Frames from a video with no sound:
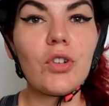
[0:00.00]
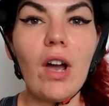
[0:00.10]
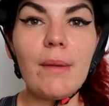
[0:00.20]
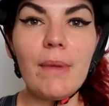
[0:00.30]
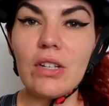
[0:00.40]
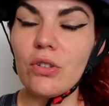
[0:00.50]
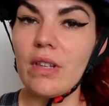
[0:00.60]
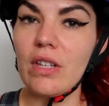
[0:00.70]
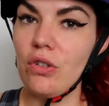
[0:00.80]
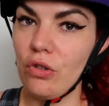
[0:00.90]
Try and make sure
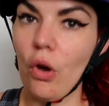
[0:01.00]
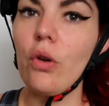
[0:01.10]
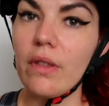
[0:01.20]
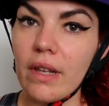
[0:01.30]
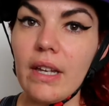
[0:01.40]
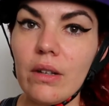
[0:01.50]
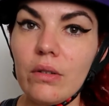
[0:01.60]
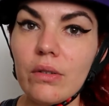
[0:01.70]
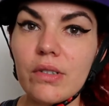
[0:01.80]
that you know the hill,